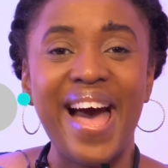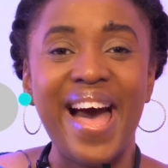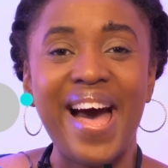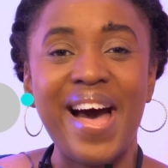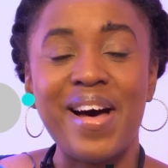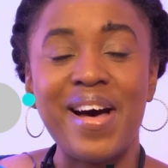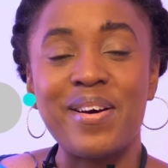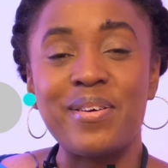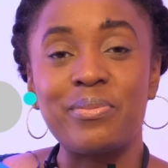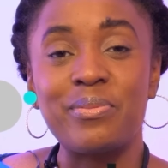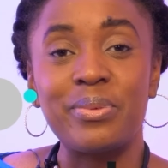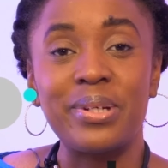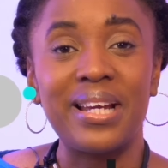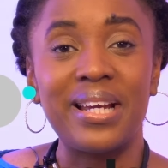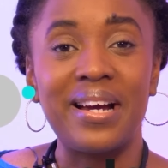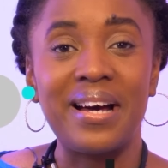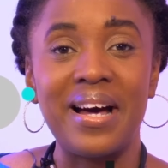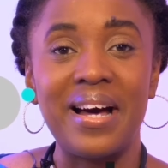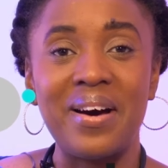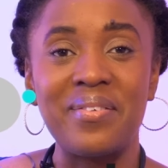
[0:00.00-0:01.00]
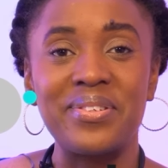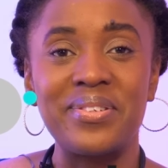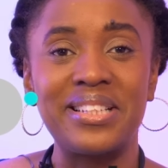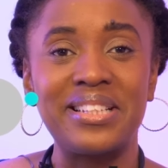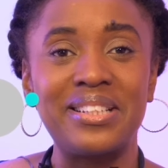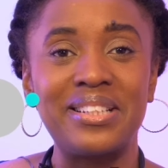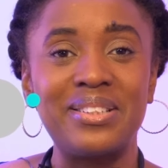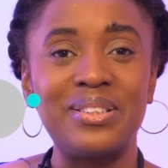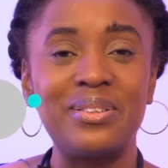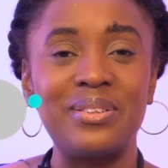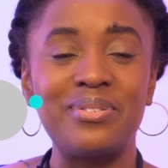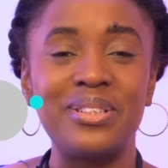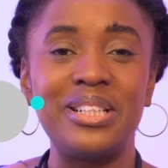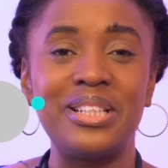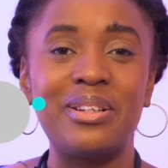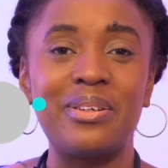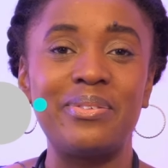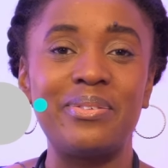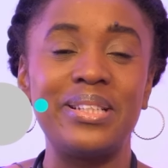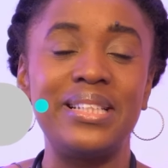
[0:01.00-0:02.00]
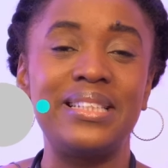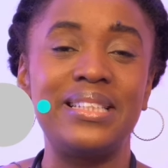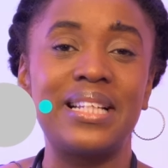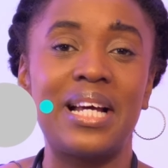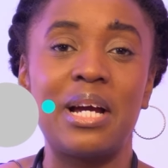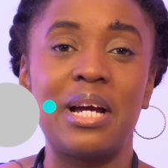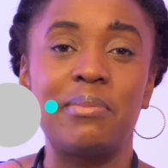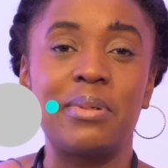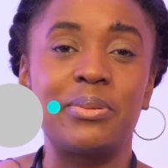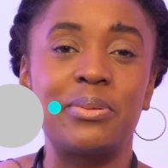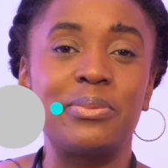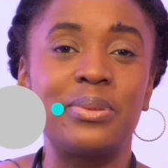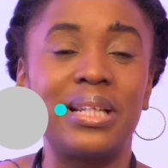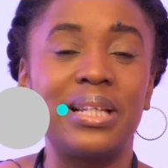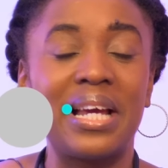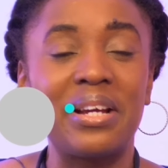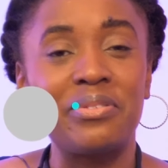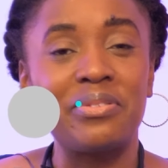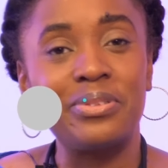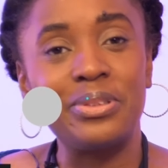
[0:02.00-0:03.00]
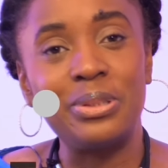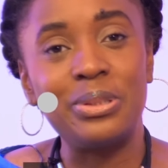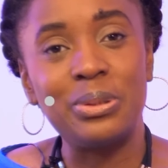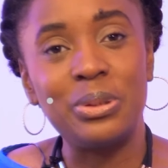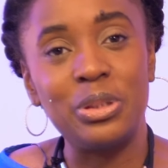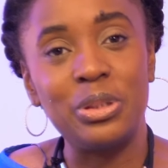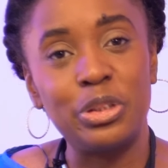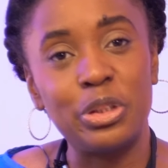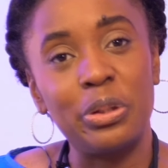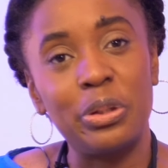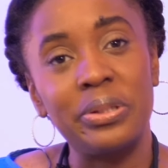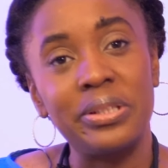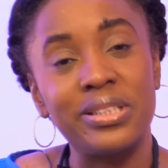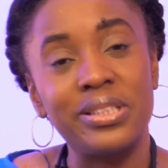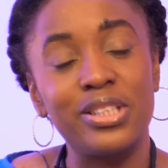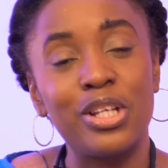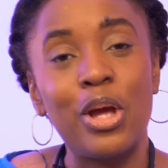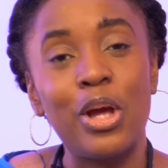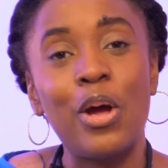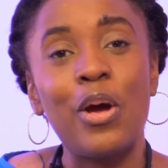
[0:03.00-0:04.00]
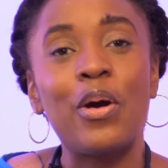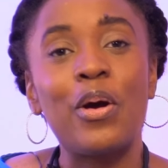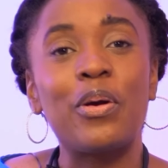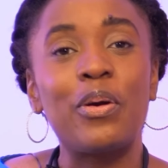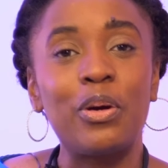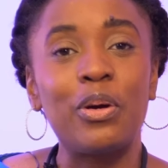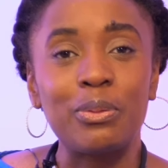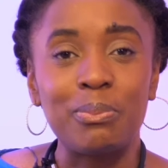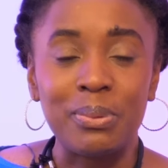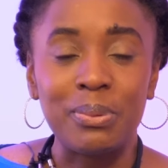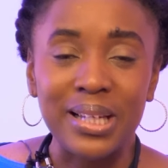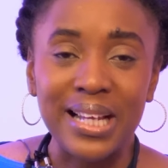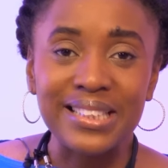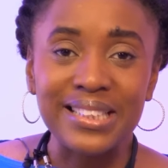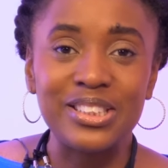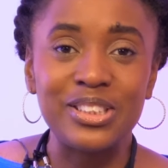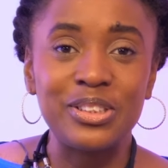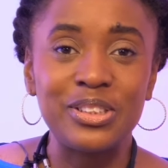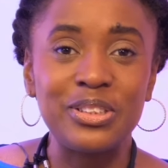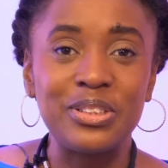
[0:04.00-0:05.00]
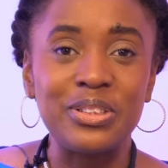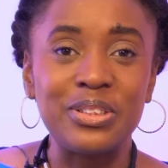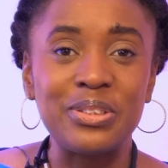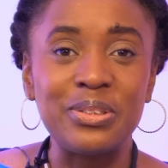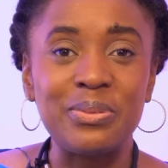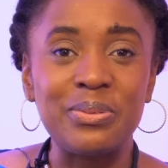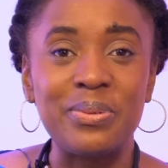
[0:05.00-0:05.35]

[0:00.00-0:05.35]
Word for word: Um, we are having a lovely, lovely time and would like for you to join us God bless you.